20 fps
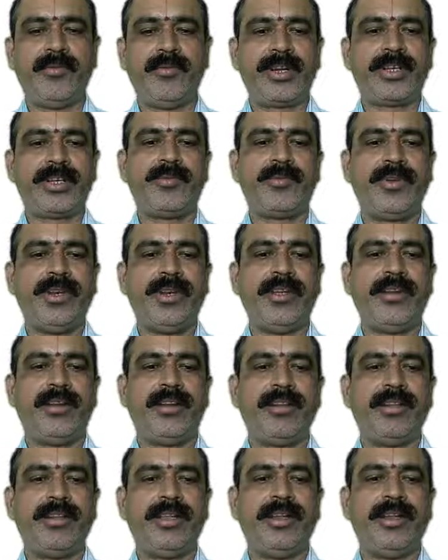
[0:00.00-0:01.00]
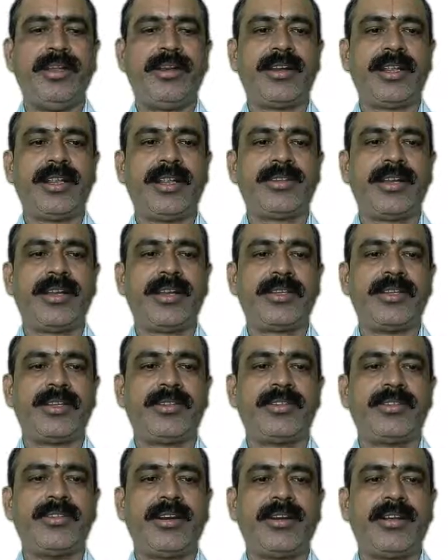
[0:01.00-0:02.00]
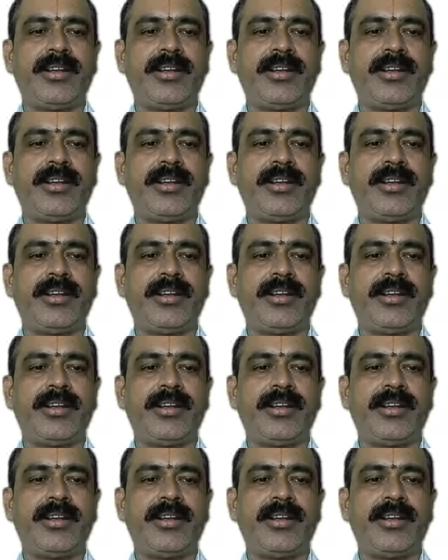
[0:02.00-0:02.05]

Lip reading: Virtually all the transactions